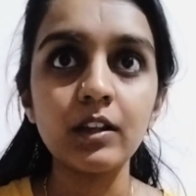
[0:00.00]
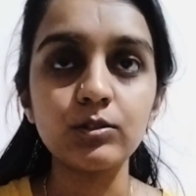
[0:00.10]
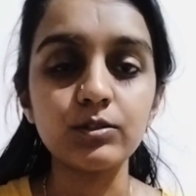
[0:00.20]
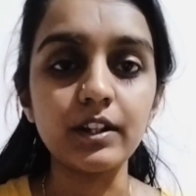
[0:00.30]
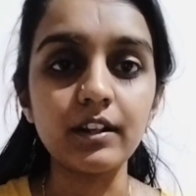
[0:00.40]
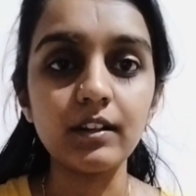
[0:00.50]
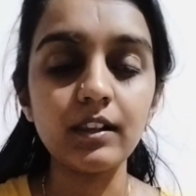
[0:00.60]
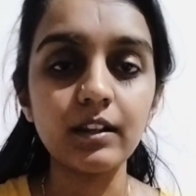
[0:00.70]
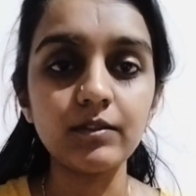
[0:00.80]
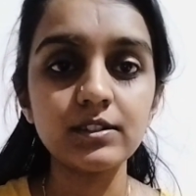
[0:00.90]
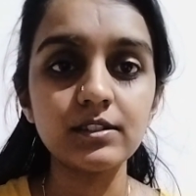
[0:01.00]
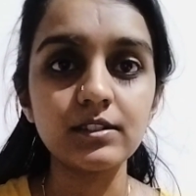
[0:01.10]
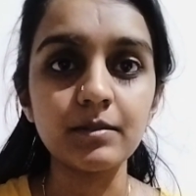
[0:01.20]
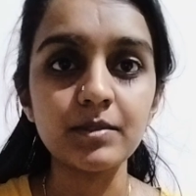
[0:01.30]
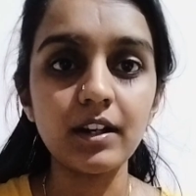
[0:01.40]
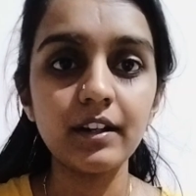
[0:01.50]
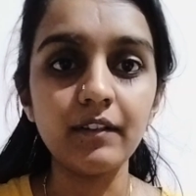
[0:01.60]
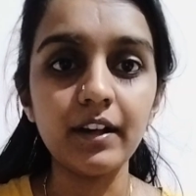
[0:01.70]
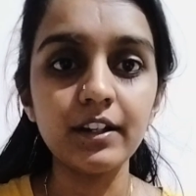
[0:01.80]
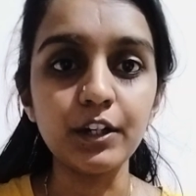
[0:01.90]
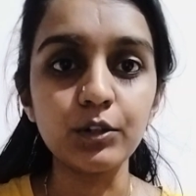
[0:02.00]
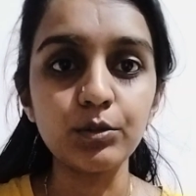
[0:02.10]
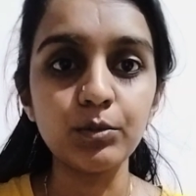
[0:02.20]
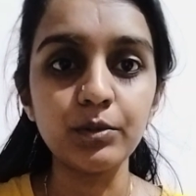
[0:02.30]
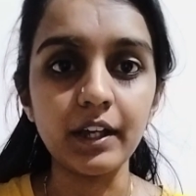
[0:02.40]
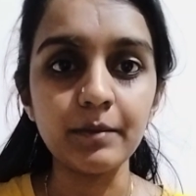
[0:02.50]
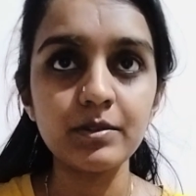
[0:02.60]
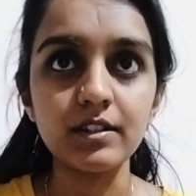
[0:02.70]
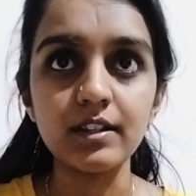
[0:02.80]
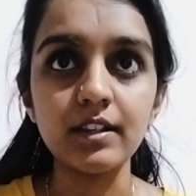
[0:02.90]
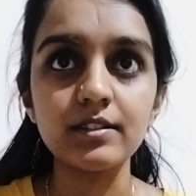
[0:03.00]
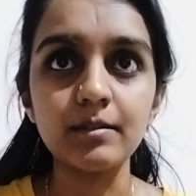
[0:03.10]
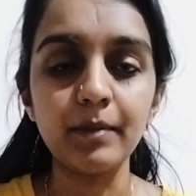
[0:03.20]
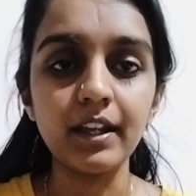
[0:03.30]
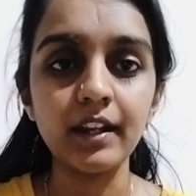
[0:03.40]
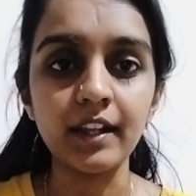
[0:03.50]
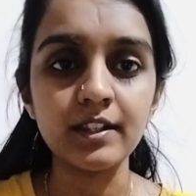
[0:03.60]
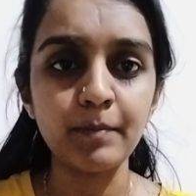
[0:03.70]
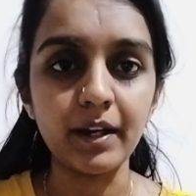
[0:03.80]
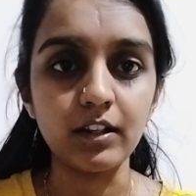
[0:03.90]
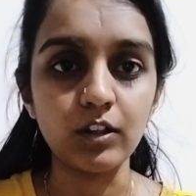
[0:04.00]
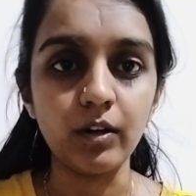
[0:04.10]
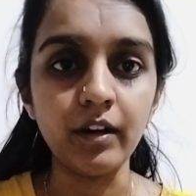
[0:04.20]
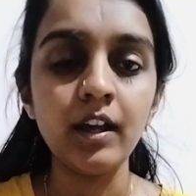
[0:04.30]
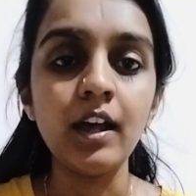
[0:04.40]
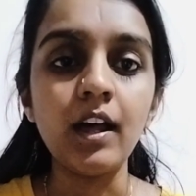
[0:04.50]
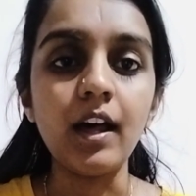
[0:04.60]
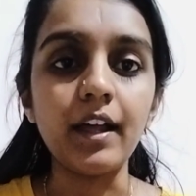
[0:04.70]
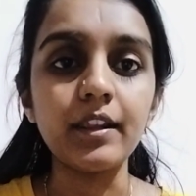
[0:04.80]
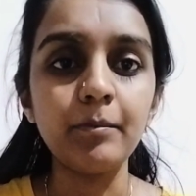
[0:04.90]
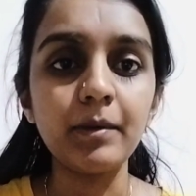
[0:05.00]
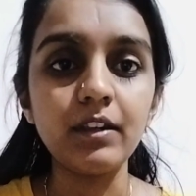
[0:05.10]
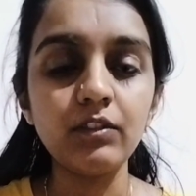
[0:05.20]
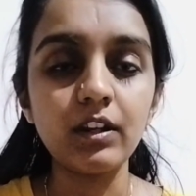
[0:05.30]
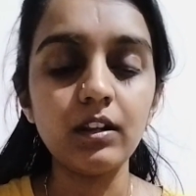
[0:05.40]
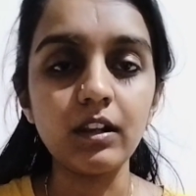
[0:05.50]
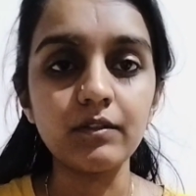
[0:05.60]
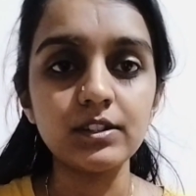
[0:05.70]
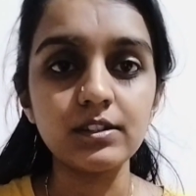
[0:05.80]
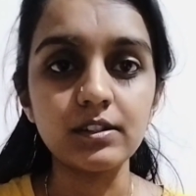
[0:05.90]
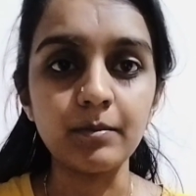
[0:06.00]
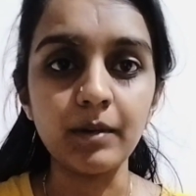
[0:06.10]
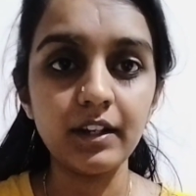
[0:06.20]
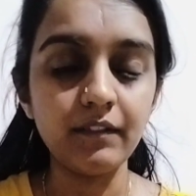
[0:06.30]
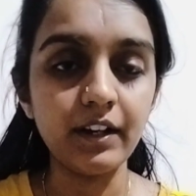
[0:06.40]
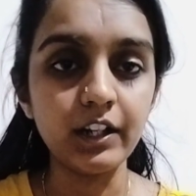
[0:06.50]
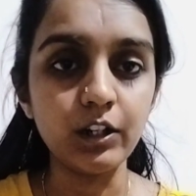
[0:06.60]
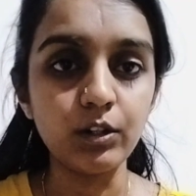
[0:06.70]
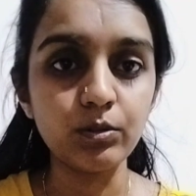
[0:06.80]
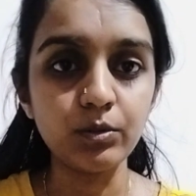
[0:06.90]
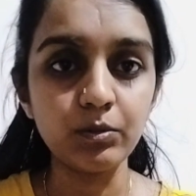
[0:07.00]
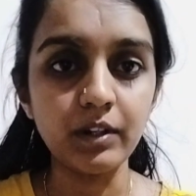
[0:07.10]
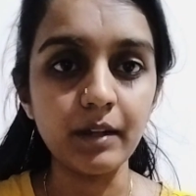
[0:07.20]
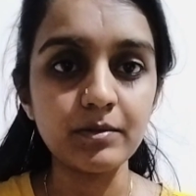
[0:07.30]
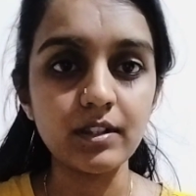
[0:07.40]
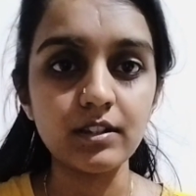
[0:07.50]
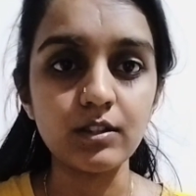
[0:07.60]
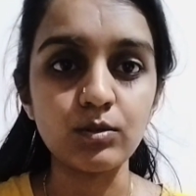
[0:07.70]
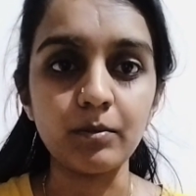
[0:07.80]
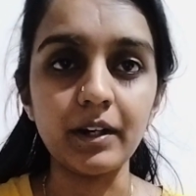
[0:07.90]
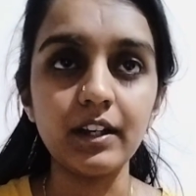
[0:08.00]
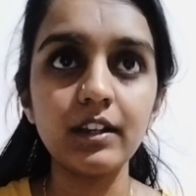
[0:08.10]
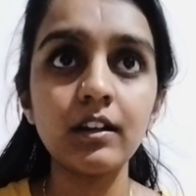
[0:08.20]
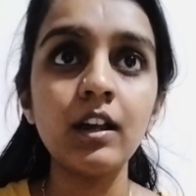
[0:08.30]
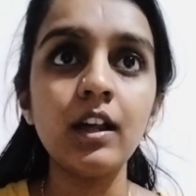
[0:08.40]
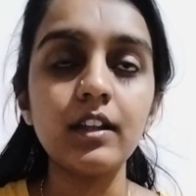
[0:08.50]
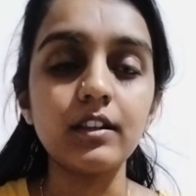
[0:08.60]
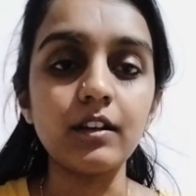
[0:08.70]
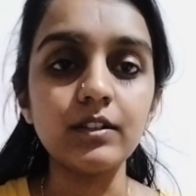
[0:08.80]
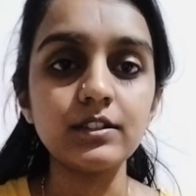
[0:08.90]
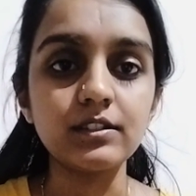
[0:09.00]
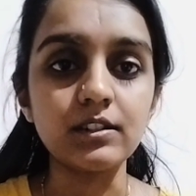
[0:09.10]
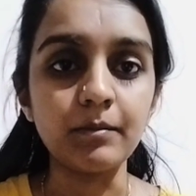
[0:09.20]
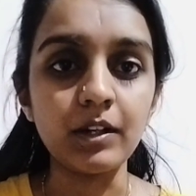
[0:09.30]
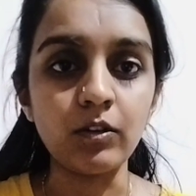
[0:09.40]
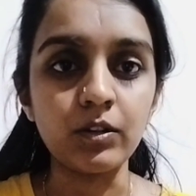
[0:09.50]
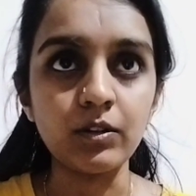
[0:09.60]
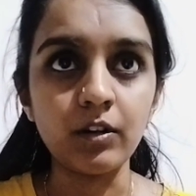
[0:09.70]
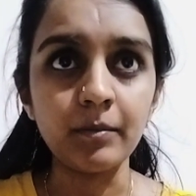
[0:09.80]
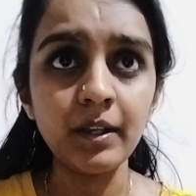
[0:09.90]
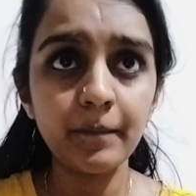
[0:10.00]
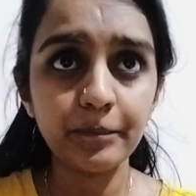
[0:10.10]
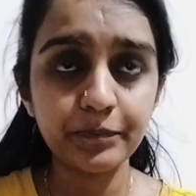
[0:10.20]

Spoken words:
So central nervous systems are divided into two types such as the brain and spinal cord, and the peripheral nervous system are divided into two types such as somatic nervous system and autonomic